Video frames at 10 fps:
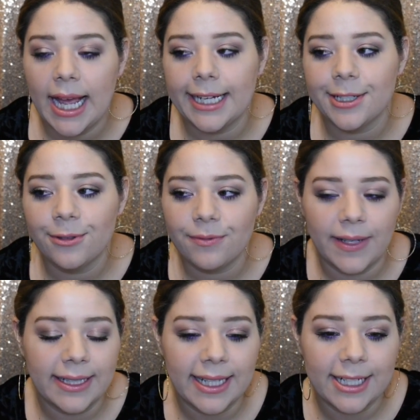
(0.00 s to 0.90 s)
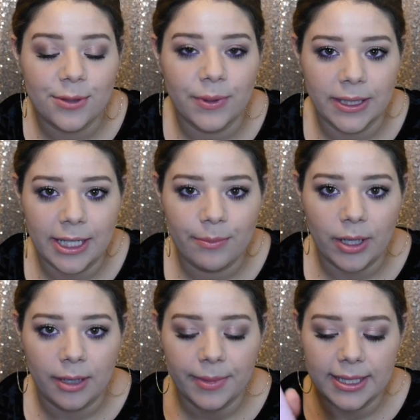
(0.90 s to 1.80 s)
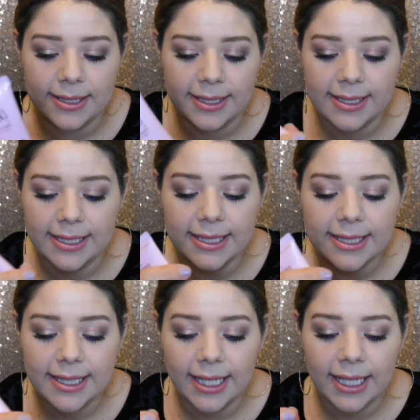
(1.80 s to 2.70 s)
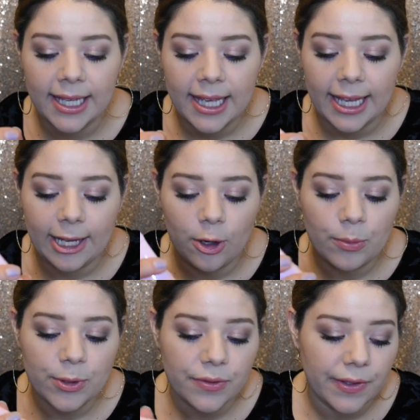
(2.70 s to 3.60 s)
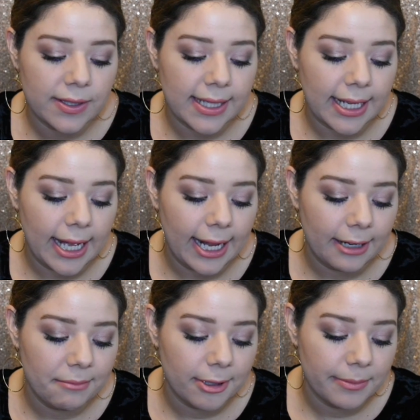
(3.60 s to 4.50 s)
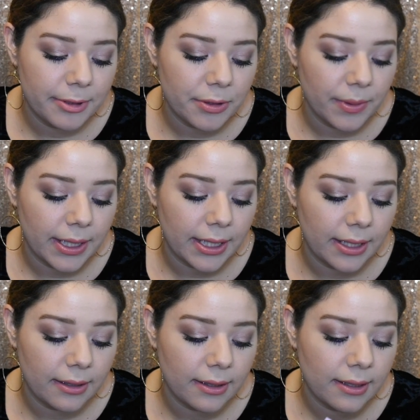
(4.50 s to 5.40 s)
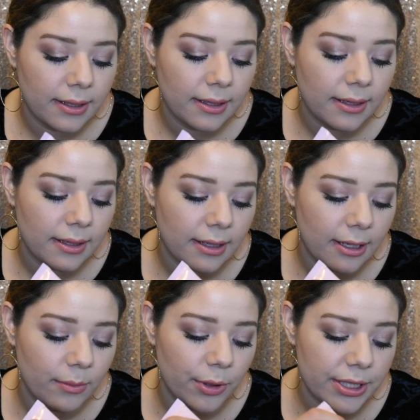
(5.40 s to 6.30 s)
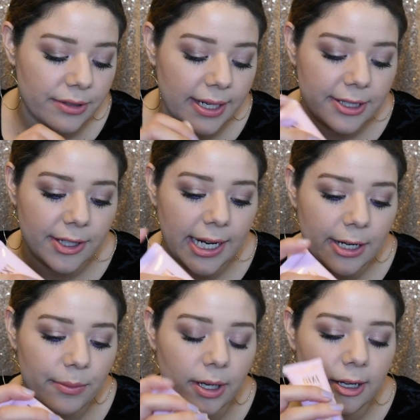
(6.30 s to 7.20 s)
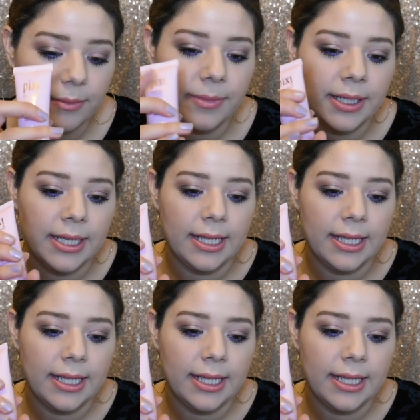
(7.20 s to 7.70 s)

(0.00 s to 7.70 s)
I don't find that it's really a balm consistency. It almost feels like a hybrid between a moisturizer and a balm.